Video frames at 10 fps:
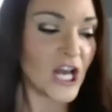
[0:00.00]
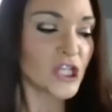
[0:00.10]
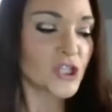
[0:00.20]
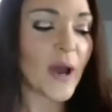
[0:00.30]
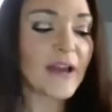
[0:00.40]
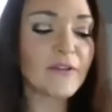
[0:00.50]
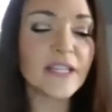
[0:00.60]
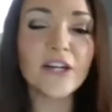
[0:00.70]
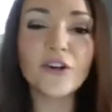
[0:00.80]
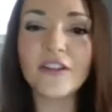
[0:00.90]
Yeah. So I really
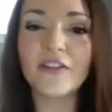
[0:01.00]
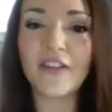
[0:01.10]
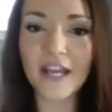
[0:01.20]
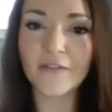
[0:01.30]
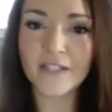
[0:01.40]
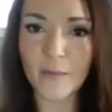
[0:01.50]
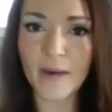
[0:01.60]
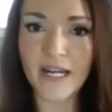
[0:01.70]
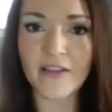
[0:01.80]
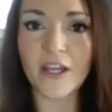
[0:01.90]
couldn't think of
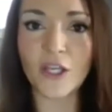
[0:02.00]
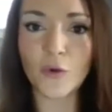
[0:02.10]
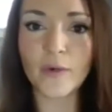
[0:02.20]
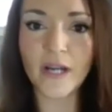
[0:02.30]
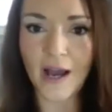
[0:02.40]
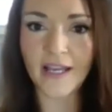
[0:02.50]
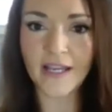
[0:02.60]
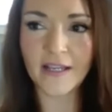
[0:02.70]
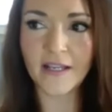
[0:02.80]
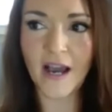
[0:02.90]
somebody that you and
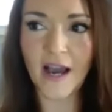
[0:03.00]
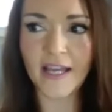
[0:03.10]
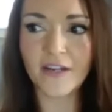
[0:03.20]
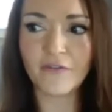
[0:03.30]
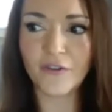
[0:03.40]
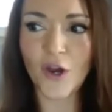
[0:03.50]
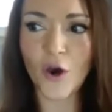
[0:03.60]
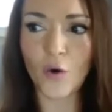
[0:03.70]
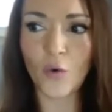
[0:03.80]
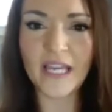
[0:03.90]
I kind of
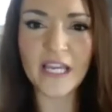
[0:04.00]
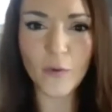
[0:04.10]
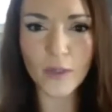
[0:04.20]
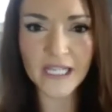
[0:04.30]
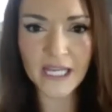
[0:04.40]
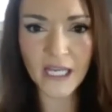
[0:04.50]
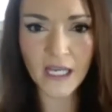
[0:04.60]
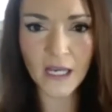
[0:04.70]
know equally.